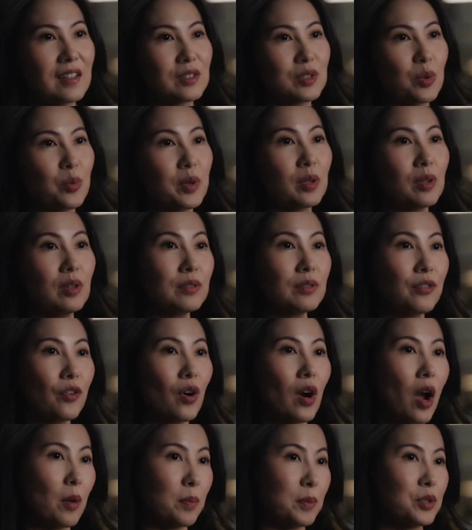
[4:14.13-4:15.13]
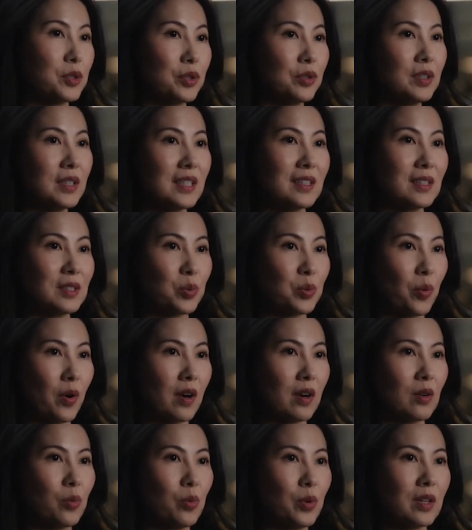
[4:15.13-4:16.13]
and so we look for
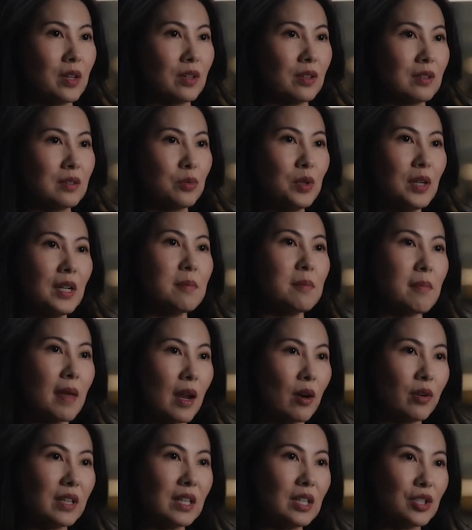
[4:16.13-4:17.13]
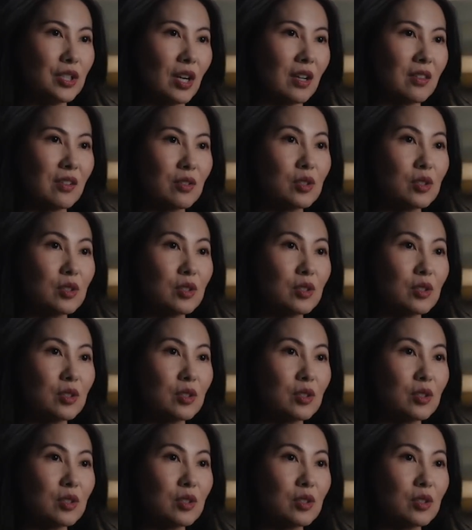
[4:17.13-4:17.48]
opportunities where we could really marry each